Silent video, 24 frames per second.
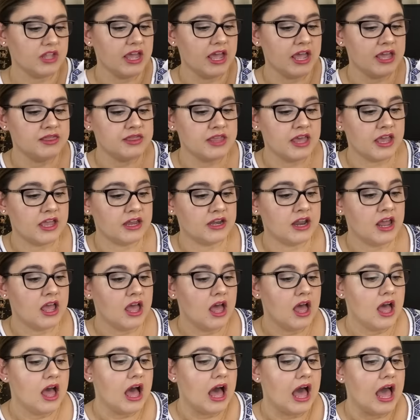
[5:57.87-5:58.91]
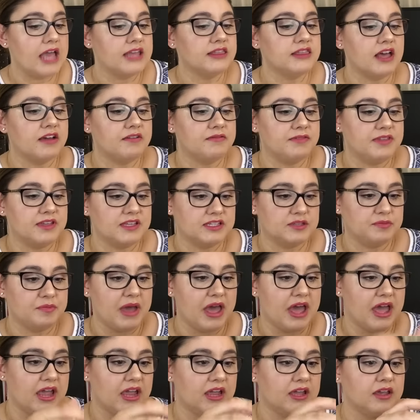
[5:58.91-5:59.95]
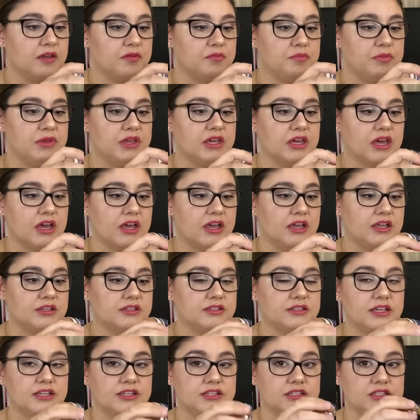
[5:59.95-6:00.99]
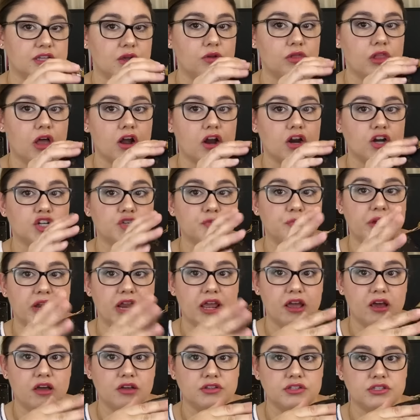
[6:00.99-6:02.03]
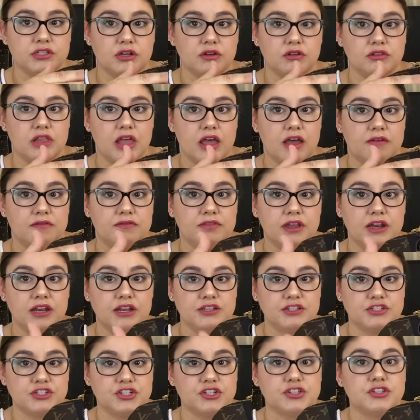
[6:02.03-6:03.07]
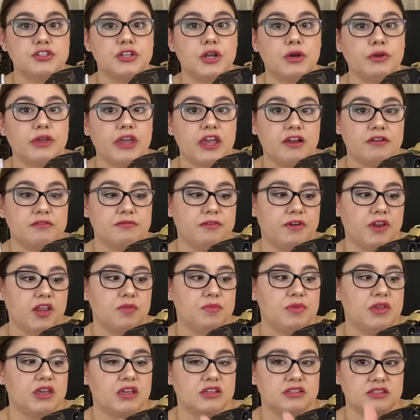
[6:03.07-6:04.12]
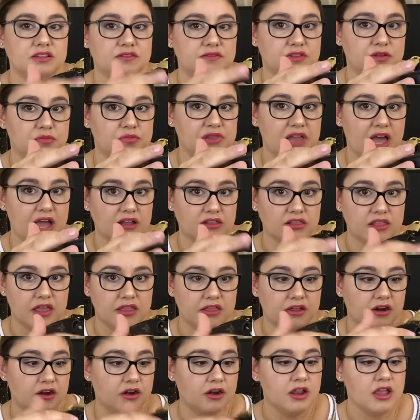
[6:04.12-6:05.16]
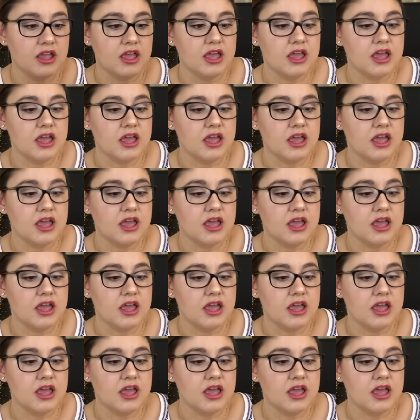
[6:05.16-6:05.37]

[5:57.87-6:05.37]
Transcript: And then I love this bag because it's so large, but I also love that it's just so carefree because of the black leather.